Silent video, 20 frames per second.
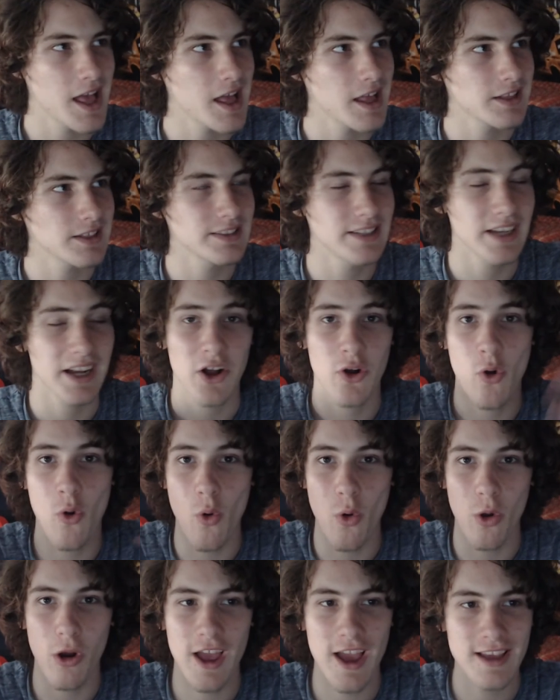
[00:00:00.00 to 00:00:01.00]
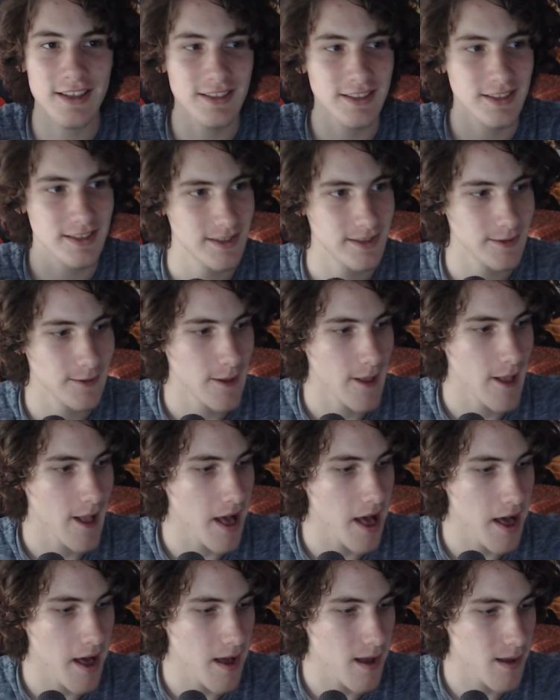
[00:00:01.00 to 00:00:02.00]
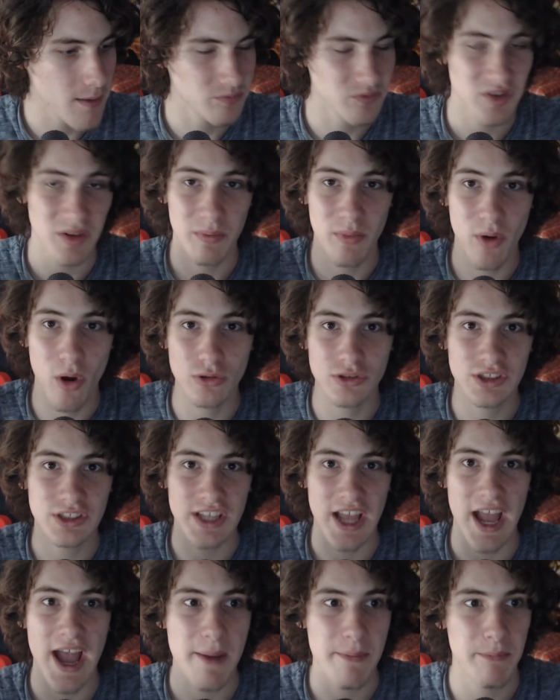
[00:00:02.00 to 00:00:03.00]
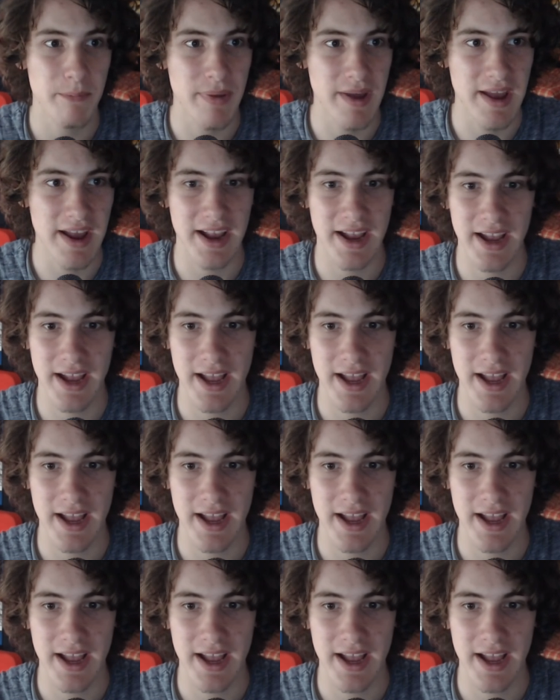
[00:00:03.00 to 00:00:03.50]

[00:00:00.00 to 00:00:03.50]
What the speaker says: The coolest, the most epic,